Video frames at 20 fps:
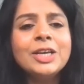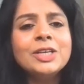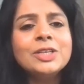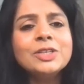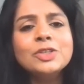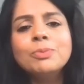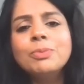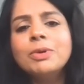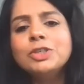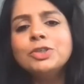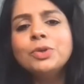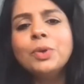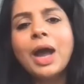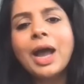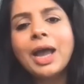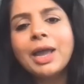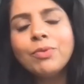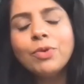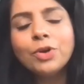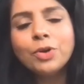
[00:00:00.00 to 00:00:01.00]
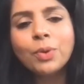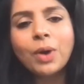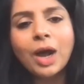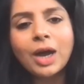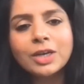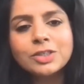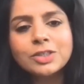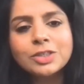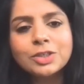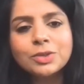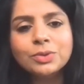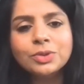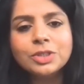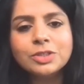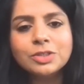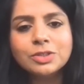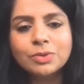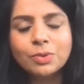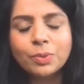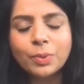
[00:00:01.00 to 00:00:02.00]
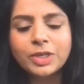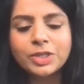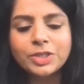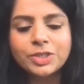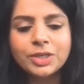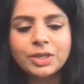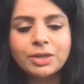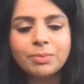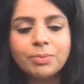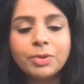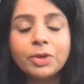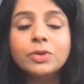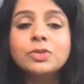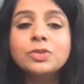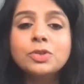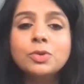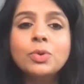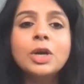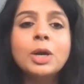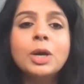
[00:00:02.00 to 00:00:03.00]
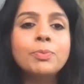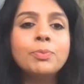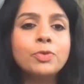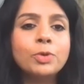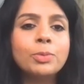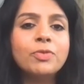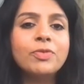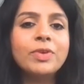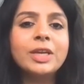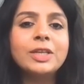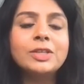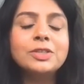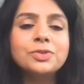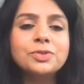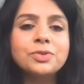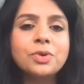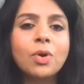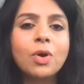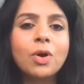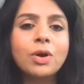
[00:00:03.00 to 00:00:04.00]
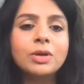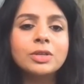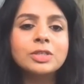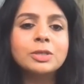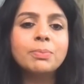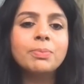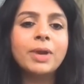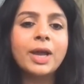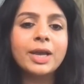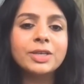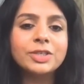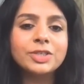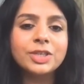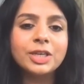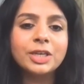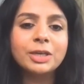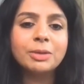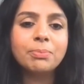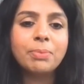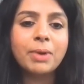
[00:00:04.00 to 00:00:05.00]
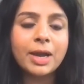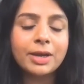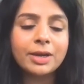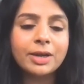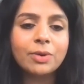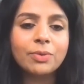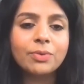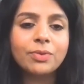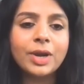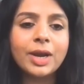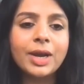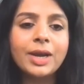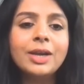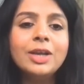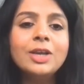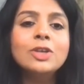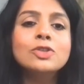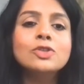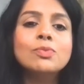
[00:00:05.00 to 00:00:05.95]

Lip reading: So Manju, I want to ask you this question because you come from a very strong supply chain background, right?